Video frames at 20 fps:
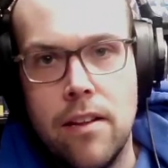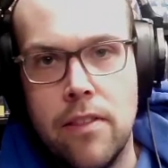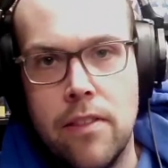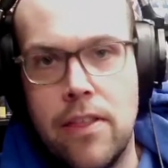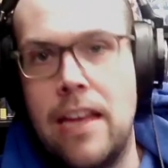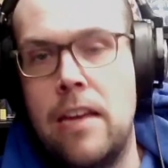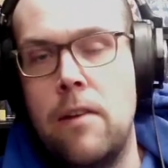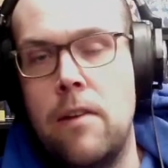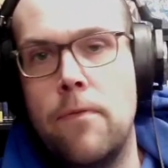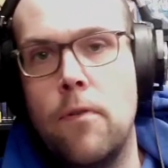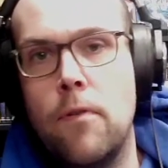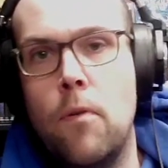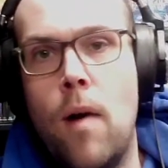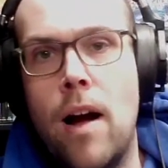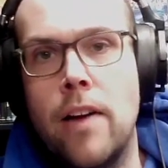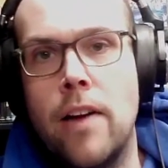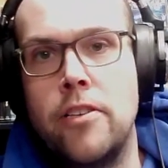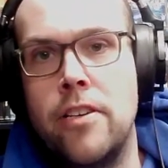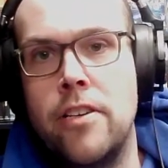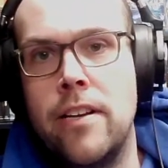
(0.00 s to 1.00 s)
Thank you for
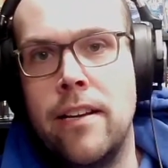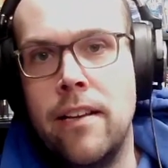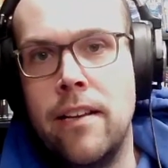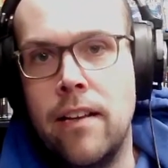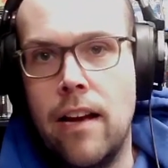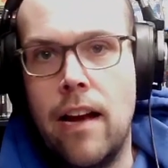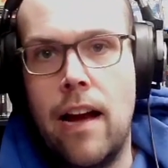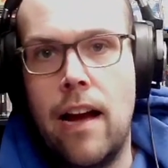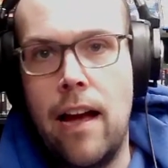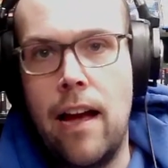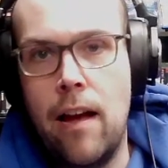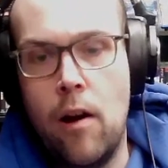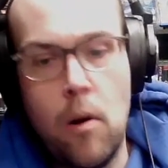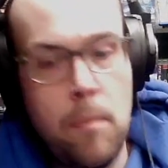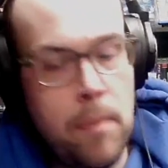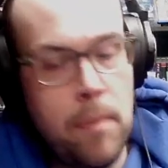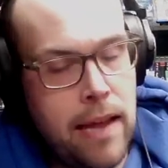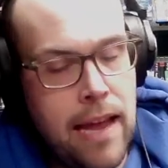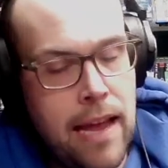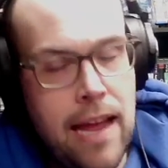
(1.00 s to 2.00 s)
watching. I
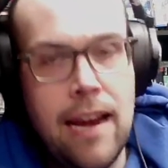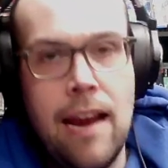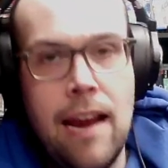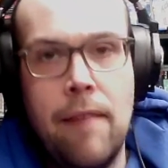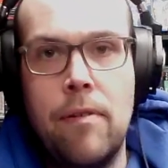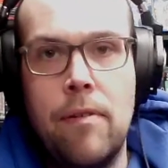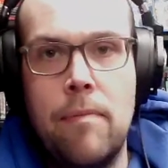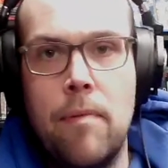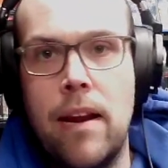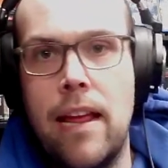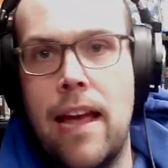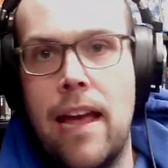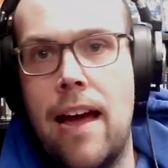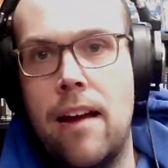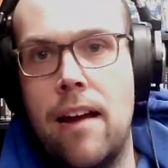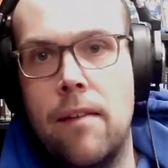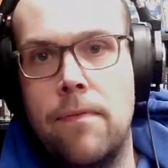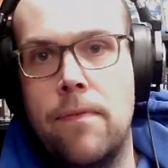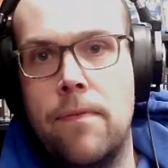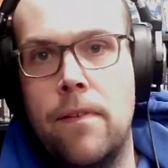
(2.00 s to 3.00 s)
hope again everybody
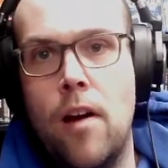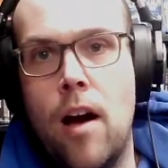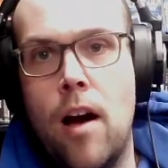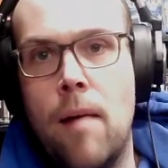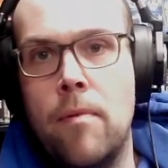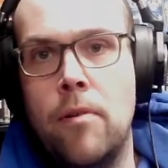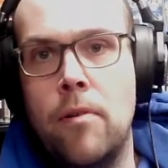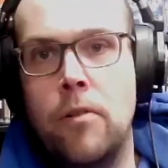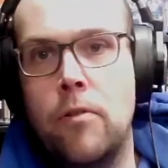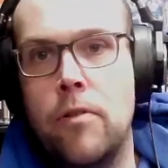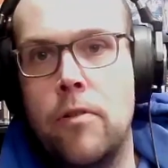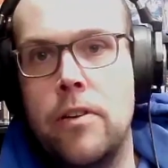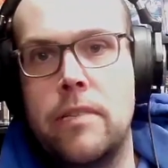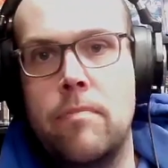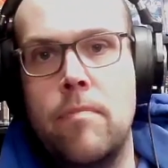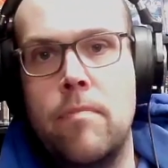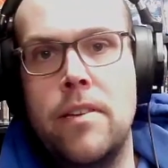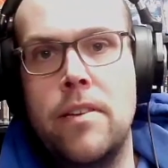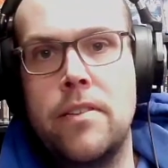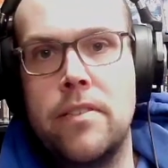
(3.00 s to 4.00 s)
had a phenomenal
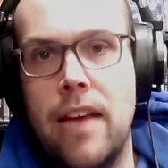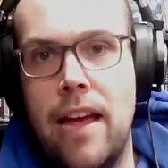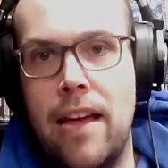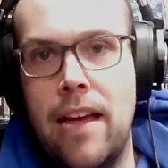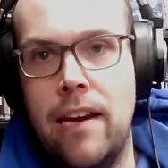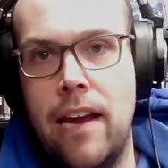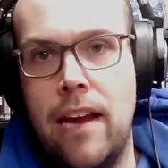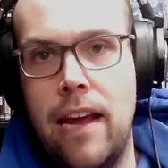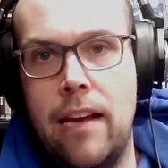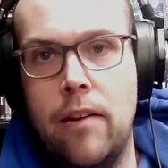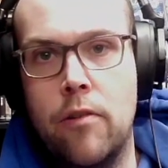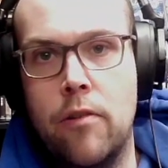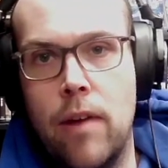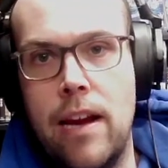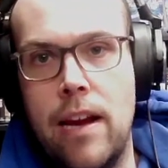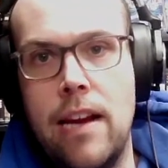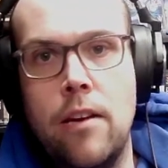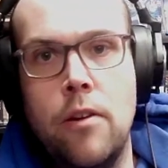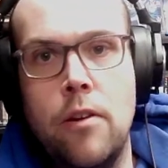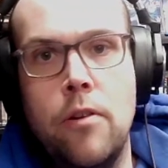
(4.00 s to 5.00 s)
Christmas and a
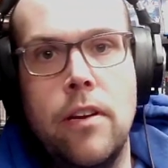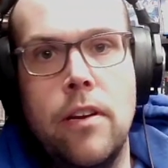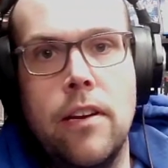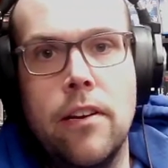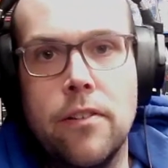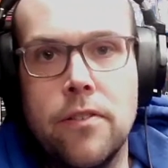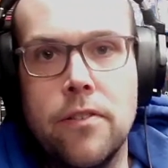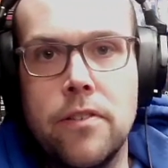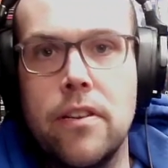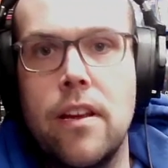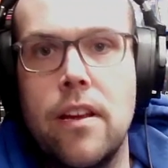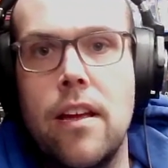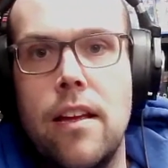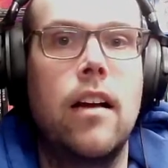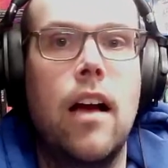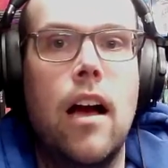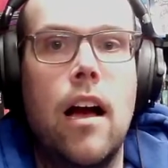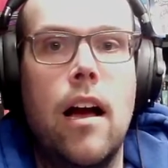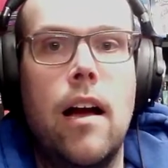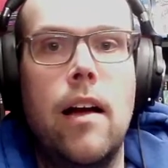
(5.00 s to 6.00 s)
great New Year's.
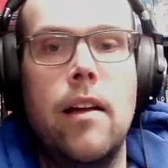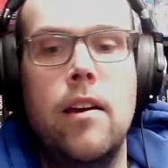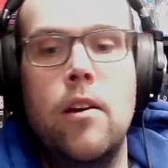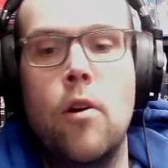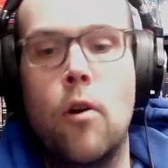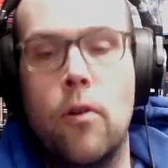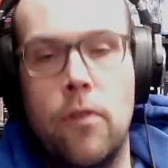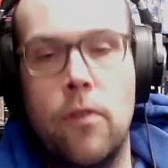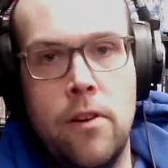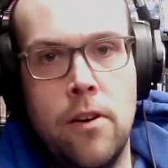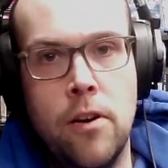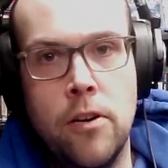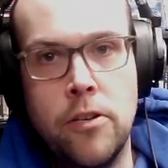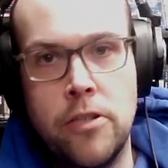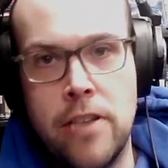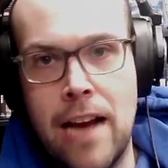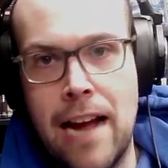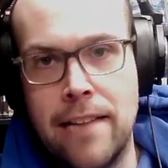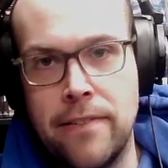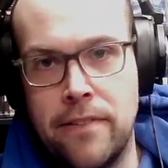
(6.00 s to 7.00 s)
Uh, Northern Nerd
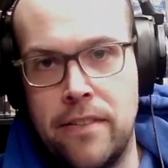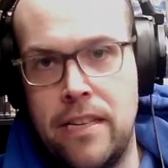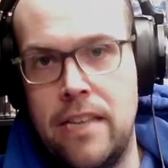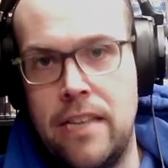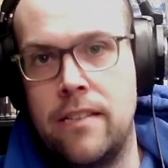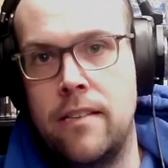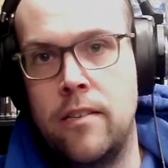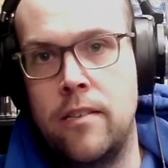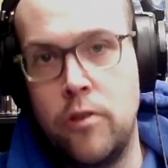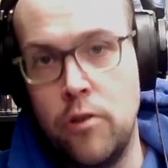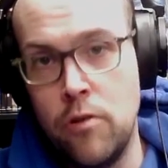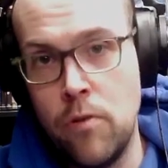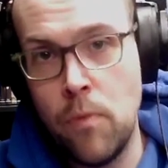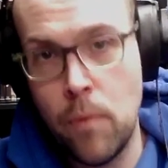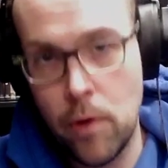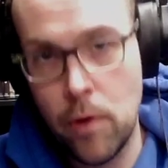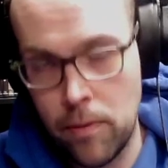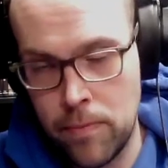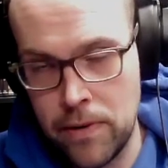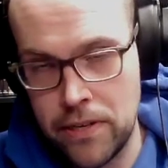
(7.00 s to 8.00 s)
Chat season two
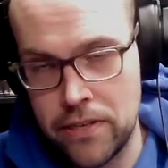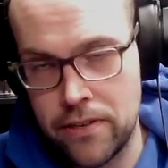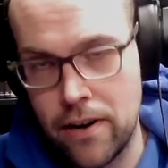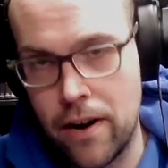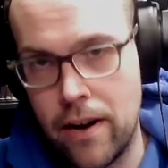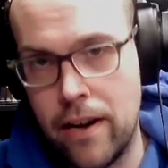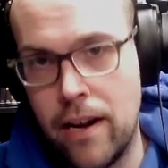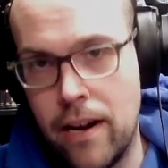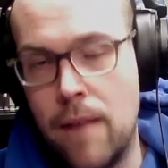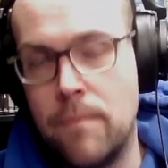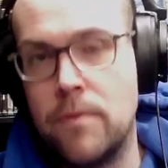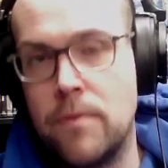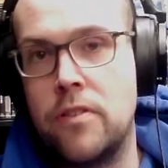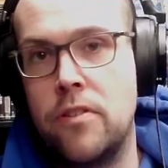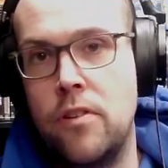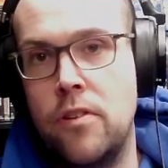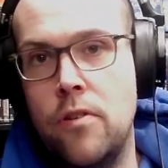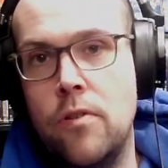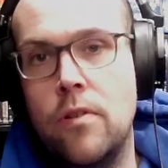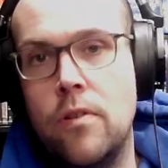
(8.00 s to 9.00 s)
will be starting up
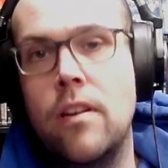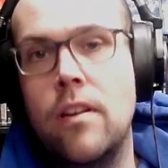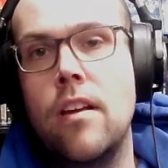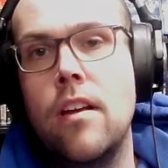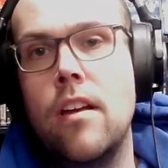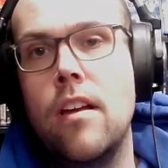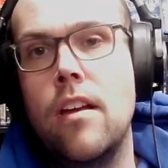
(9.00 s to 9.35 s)
soon.